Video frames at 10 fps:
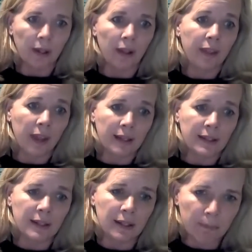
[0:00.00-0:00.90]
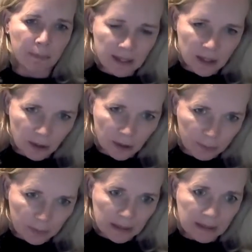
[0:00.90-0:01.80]
things to the best of your
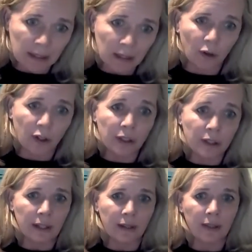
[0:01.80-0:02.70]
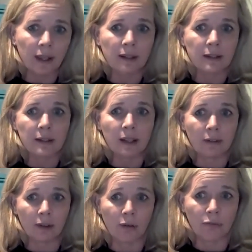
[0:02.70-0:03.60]
ability, or you did things
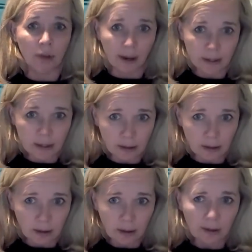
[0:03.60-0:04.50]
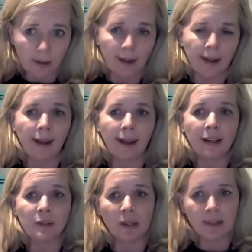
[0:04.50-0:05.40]
that are right
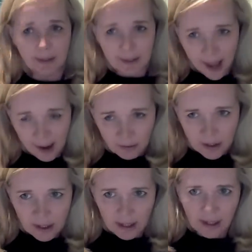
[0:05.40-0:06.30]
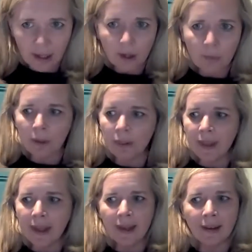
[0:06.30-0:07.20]
and with integrity, well
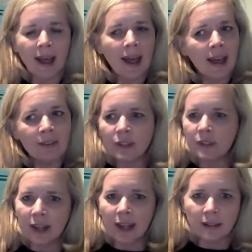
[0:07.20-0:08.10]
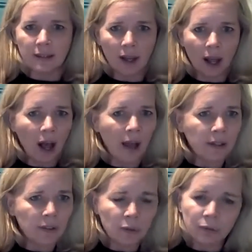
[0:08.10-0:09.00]
then after that, I
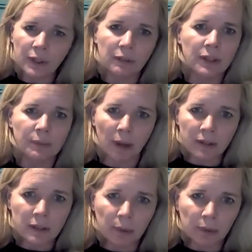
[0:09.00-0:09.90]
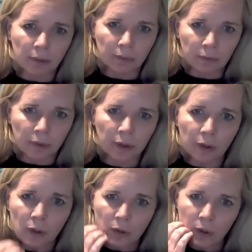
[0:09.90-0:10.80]
don't feel responsible, you
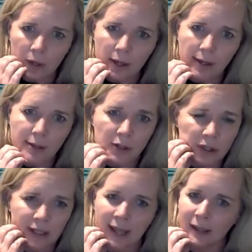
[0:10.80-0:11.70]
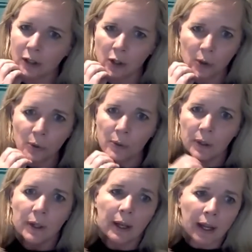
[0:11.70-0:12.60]
know. You just let it go
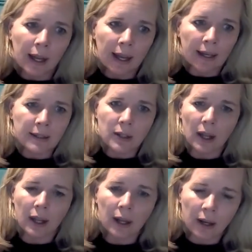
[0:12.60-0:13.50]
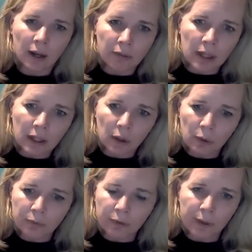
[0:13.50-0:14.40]
and really
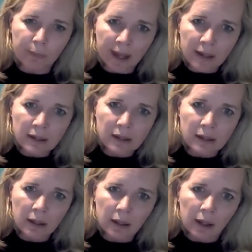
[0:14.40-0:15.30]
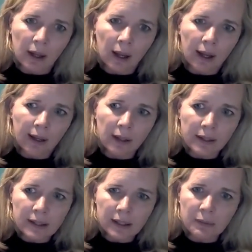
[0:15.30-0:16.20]
hope for the best. And
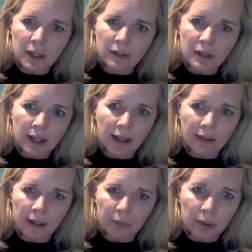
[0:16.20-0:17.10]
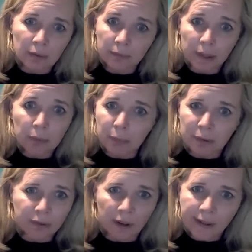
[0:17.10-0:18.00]
9 times out of 10, that will be
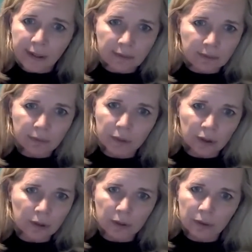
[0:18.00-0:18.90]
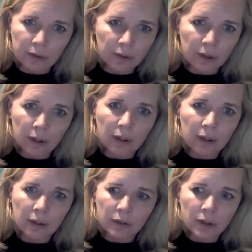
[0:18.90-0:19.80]
fine, you know.
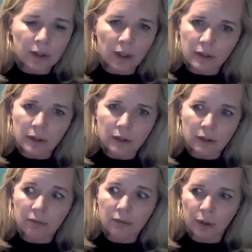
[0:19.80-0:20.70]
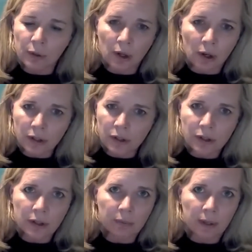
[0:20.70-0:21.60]
You've just got to throw caution
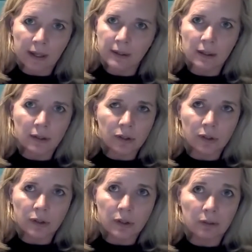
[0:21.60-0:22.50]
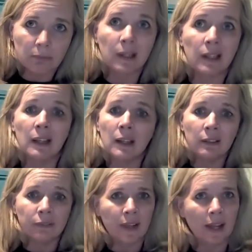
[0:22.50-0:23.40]
to the wind and just
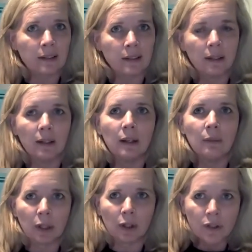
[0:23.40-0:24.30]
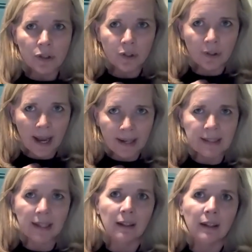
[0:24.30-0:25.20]
believe that because you're
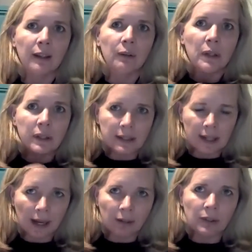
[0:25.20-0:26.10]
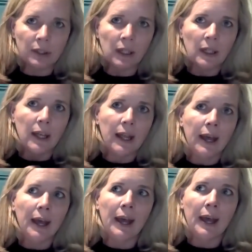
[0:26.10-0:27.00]
acting with integrity
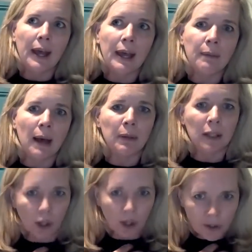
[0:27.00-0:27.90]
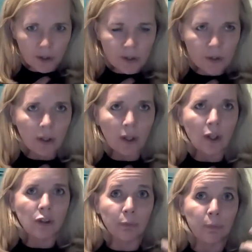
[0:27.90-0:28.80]
and because
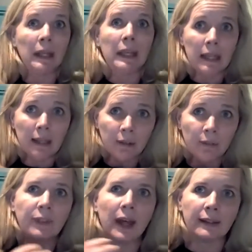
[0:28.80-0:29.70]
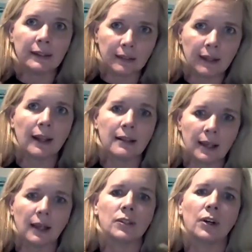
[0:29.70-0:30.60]
you believe that things
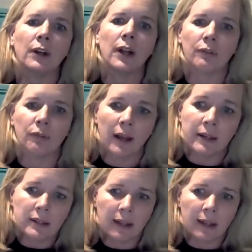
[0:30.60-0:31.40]
can turn out right,